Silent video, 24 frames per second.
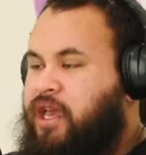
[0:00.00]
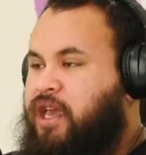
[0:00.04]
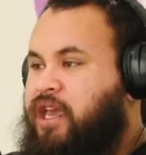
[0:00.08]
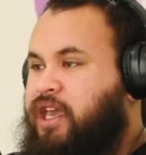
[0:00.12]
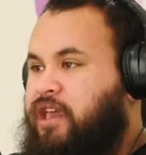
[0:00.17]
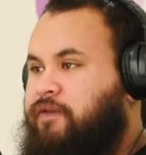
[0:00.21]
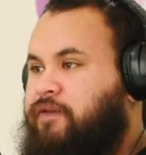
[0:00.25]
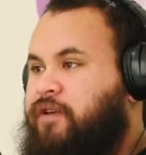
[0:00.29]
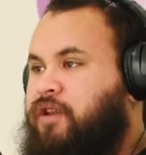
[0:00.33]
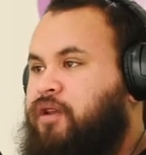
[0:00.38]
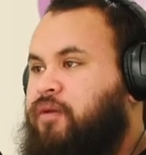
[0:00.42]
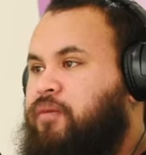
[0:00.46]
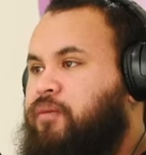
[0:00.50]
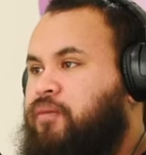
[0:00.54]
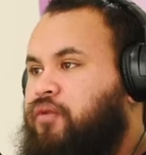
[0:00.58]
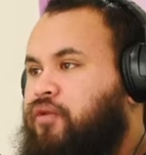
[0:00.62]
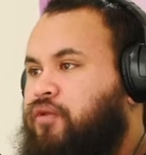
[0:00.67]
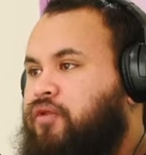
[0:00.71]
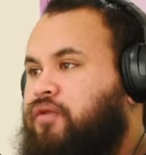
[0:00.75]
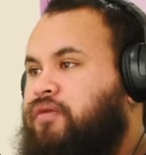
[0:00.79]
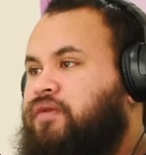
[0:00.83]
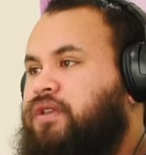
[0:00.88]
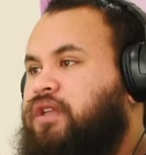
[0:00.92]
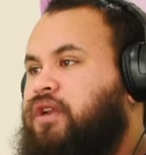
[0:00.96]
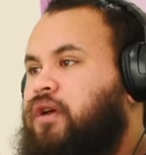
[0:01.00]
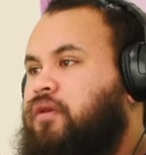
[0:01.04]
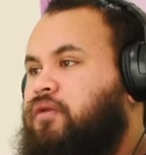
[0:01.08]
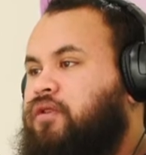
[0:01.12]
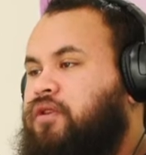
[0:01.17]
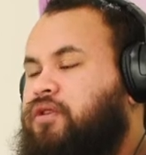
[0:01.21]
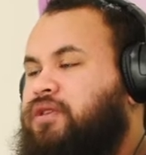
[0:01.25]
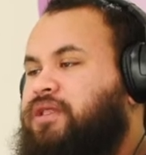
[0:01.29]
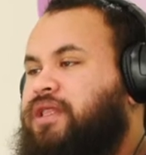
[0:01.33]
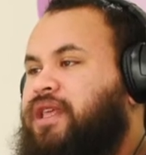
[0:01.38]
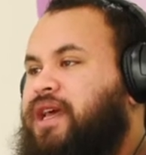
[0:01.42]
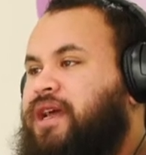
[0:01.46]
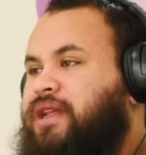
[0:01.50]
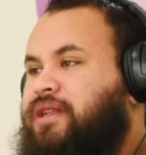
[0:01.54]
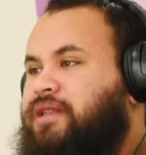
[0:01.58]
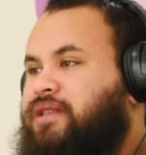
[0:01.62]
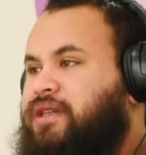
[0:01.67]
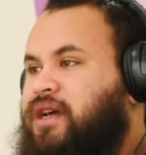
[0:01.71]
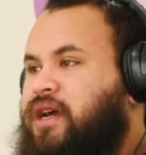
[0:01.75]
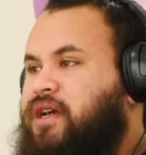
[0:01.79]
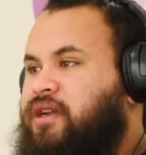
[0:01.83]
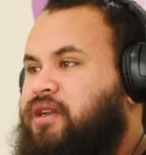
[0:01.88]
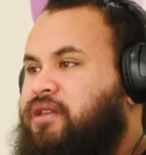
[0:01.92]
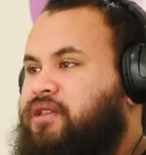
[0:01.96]
If it improves, then I'll use that
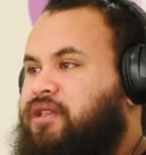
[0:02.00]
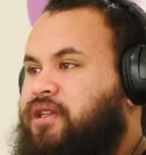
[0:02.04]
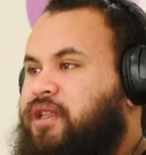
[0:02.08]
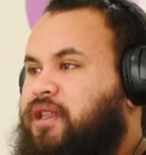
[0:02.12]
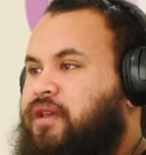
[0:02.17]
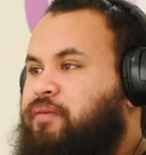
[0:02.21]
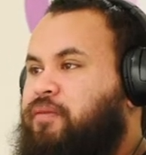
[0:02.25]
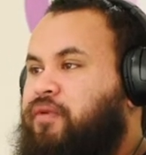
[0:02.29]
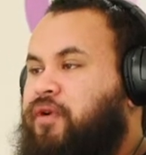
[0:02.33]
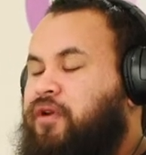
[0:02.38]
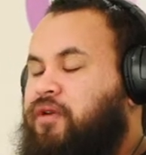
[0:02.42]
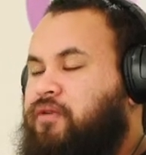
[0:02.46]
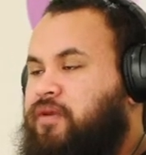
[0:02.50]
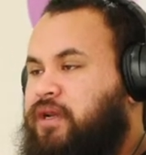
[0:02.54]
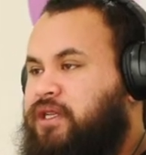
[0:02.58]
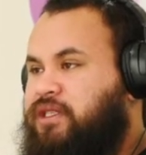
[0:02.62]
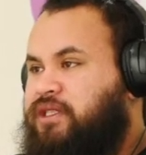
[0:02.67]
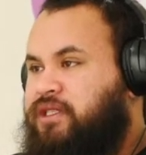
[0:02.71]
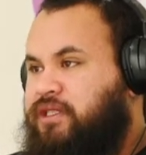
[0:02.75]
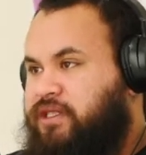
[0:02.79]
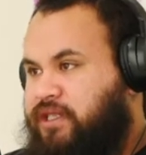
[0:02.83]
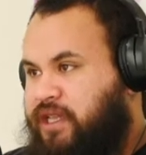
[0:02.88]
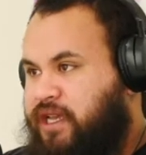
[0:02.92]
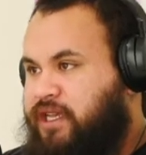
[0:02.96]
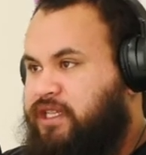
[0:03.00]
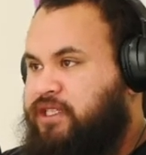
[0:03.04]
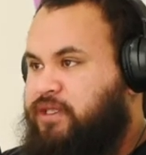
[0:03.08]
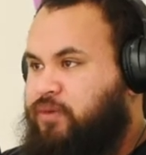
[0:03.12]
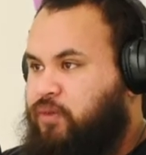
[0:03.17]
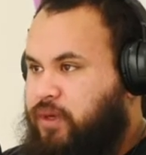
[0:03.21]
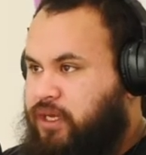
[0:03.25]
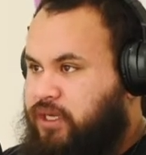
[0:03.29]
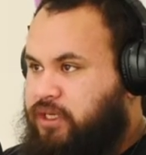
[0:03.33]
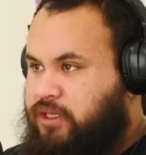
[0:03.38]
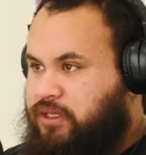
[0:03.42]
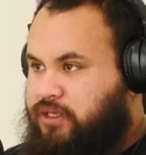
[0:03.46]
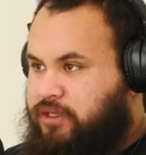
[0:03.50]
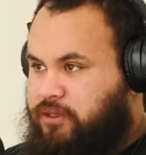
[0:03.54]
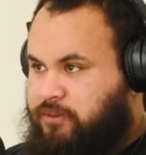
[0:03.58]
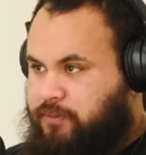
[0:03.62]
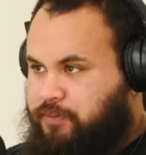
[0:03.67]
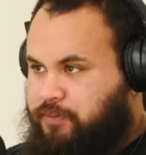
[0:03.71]
data to then progress next week's